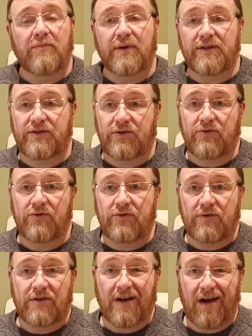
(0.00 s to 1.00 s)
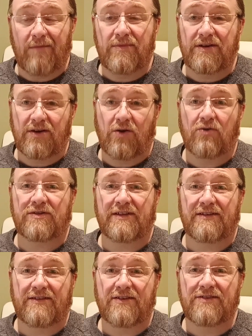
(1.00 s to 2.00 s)
But two, carbon
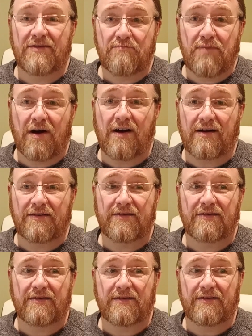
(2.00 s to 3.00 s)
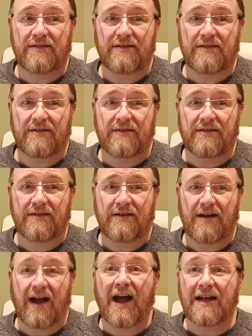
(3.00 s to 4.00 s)
dioxide does impart
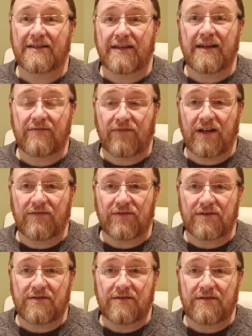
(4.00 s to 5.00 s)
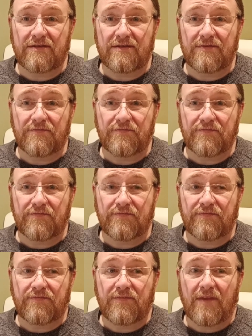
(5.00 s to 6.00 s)
accent flavours.
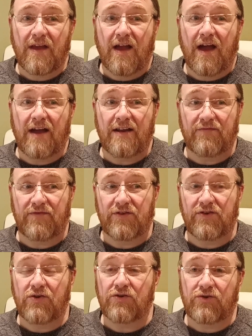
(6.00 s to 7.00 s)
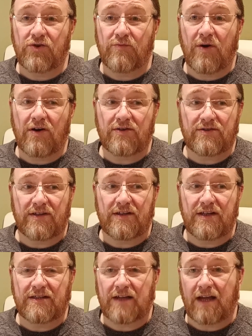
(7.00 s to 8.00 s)
And if you do it too much, then
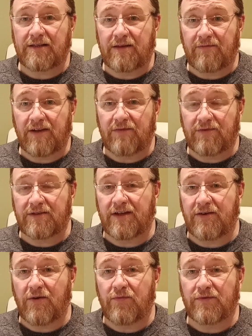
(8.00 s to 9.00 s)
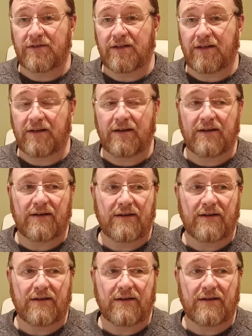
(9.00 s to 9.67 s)
these accent flavours can obviously